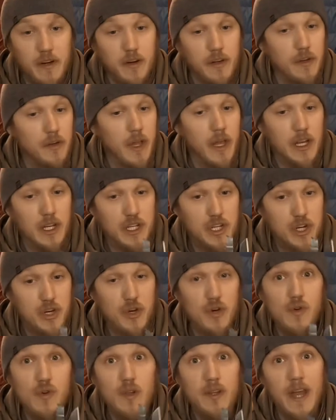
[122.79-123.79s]
you get
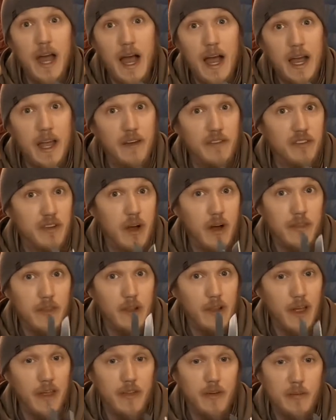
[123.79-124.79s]
two knives on the
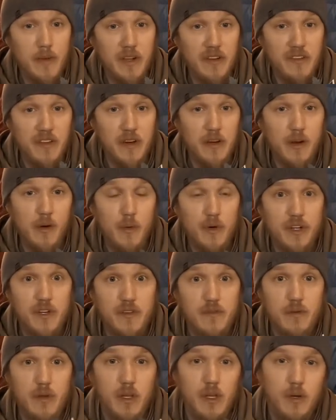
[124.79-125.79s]
Leatherman Signal, which
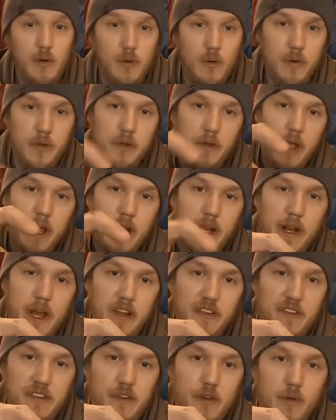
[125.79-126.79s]
is really cool. You get a
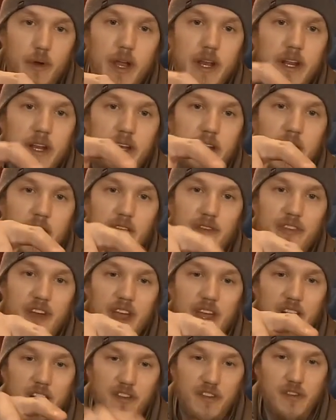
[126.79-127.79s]
nice serrated knife
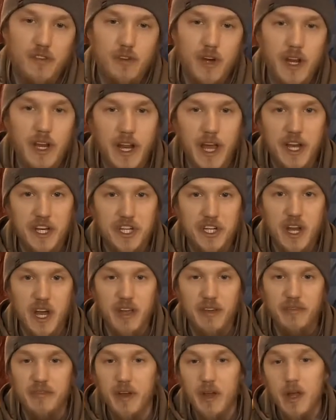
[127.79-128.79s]
and a straight edge
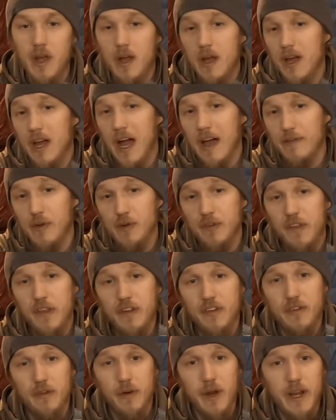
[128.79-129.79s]
knife. I've used the
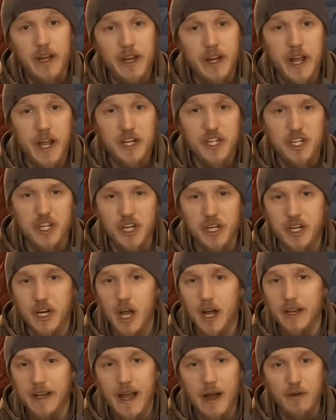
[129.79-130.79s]
serrated edge to
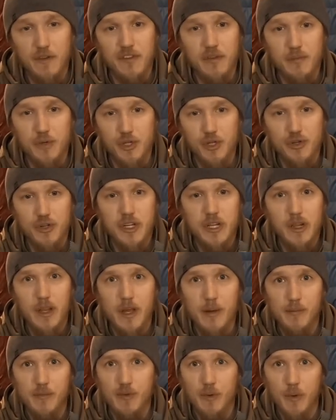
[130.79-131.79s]
cut down some tree
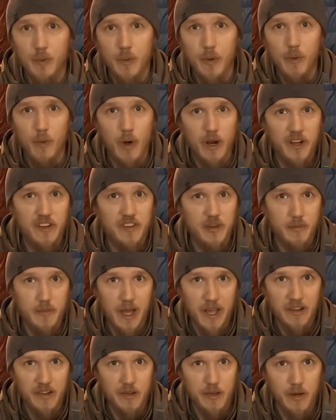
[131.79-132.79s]
limbs when we wanted some
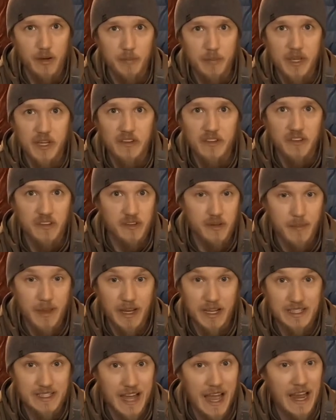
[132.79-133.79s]
nice little pieces to
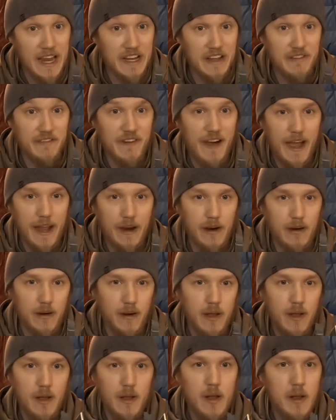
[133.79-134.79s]
make a tiny fire,
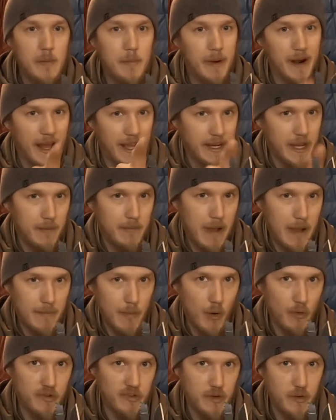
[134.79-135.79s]
but I get my
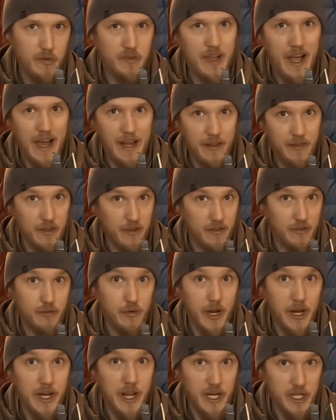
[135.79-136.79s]
most use out of the
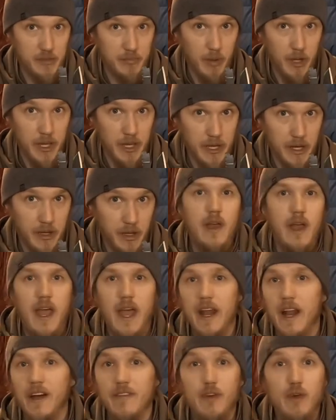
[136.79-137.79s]
straight edge blade.
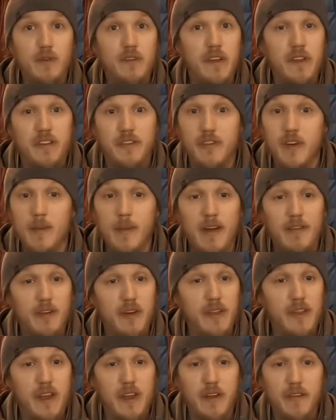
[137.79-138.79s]
And I've used this from
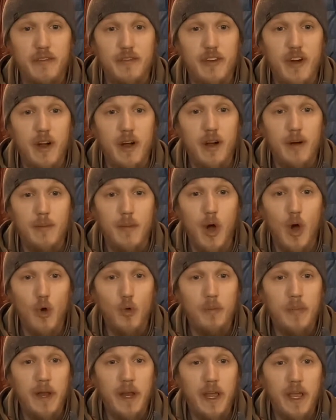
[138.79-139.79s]
everything from
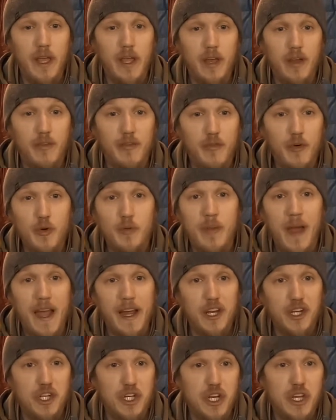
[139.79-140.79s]
opening food
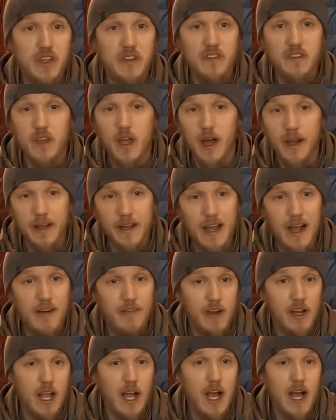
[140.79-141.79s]
packages, cutting
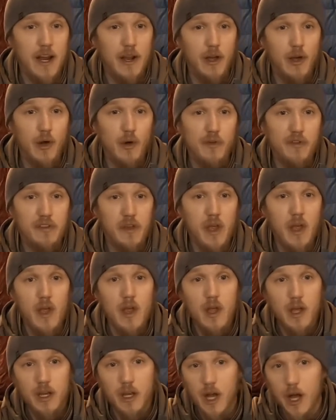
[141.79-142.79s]
avocados,
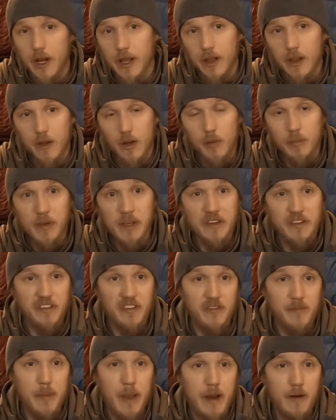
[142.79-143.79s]
cutting little pieces
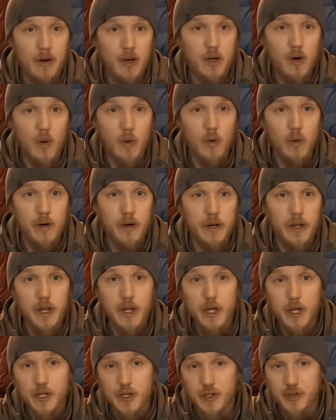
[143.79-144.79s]
of paracord,
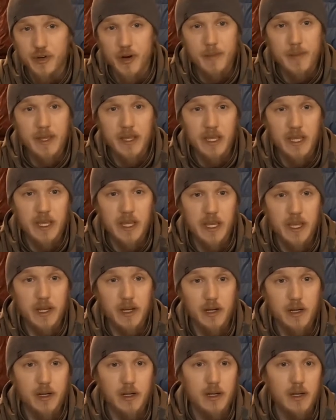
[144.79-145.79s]
trimming
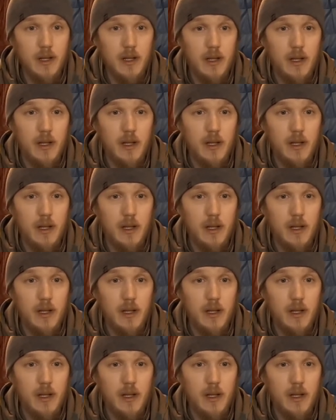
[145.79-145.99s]
gear,